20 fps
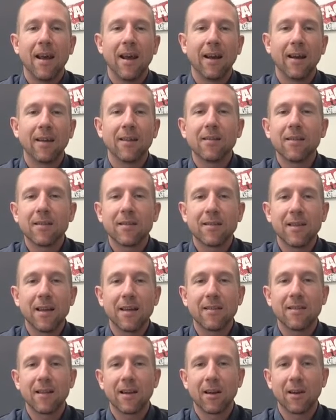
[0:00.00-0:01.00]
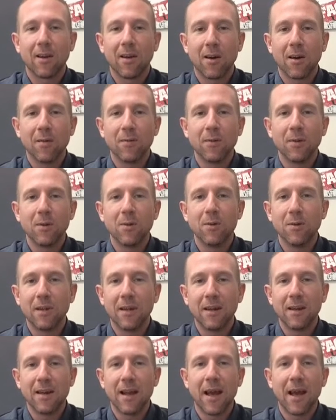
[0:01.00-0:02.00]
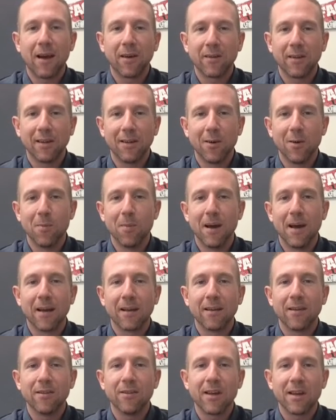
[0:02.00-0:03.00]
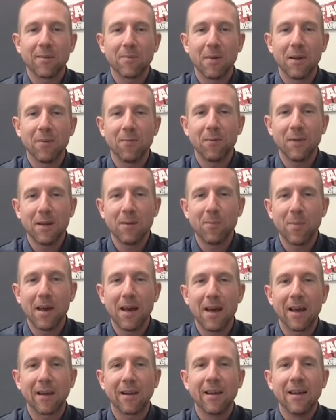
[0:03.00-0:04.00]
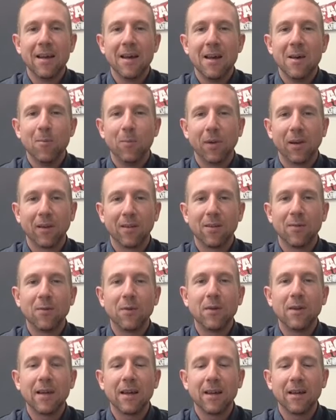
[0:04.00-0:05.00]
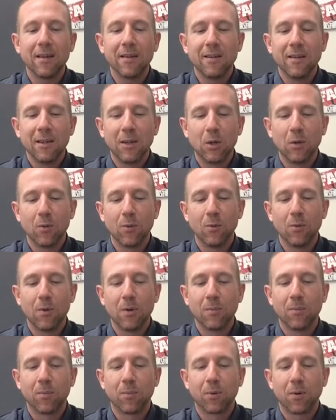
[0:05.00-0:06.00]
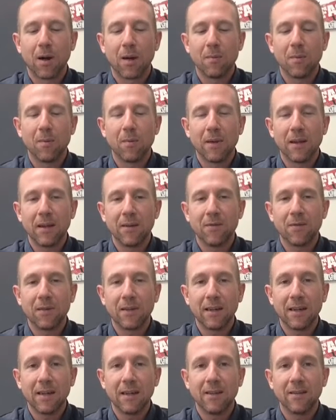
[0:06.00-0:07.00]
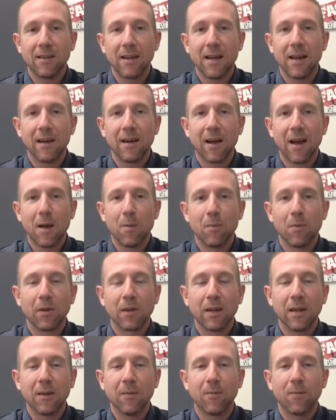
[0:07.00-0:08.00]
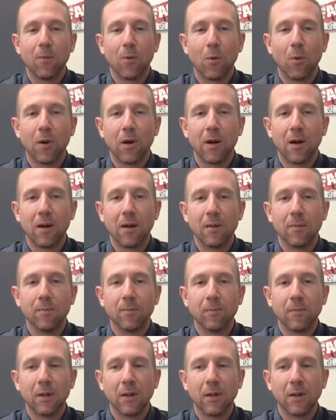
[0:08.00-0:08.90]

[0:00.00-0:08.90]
and I get the sense that a lot of you didn't actually go back and check my feedback, because if you did, you would probably have seen that I'm looking for